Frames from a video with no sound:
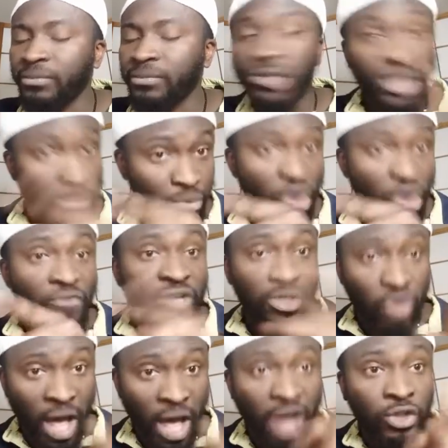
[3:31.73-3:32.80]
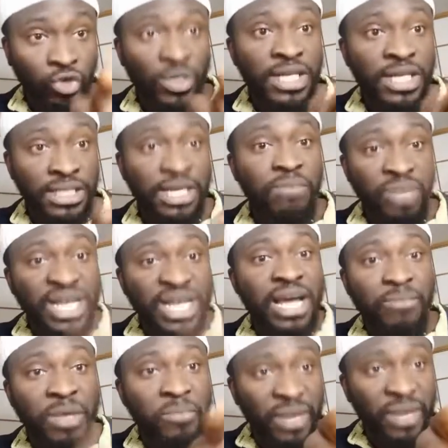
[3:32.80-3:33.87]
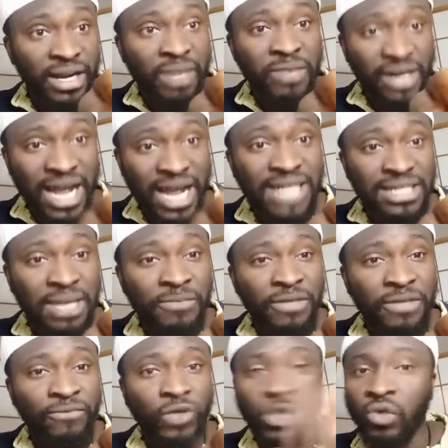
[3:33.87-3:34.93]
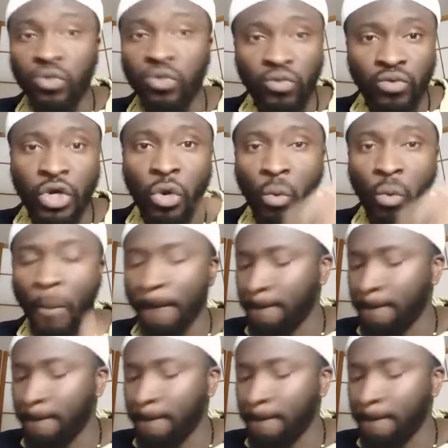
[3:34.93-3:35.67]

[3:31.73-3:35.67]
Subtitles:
Did the prophet actually say, bring a paper, let me write something for you? No.